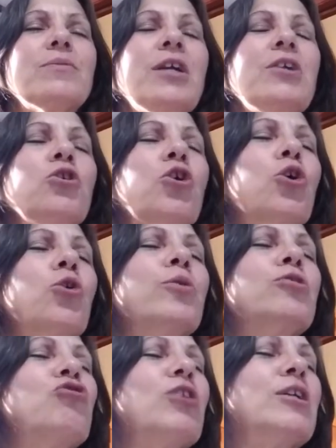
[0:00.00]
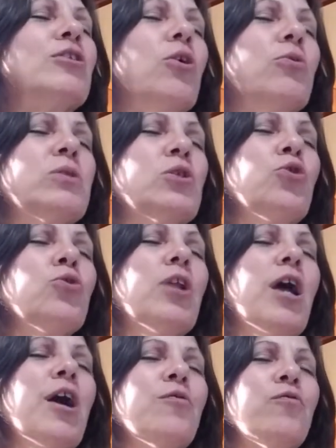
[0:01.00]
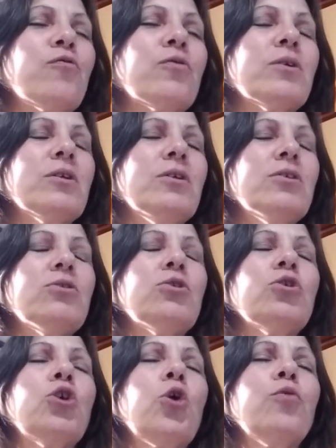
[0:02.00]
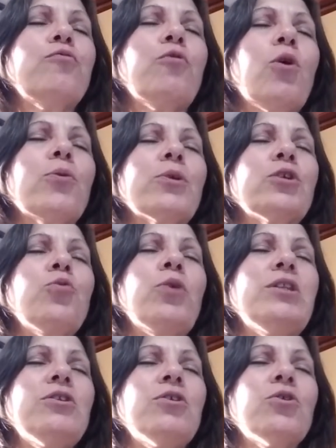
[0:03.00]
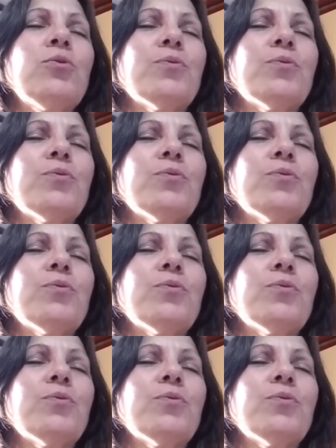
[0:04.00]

encouraging those you love to go forward with you.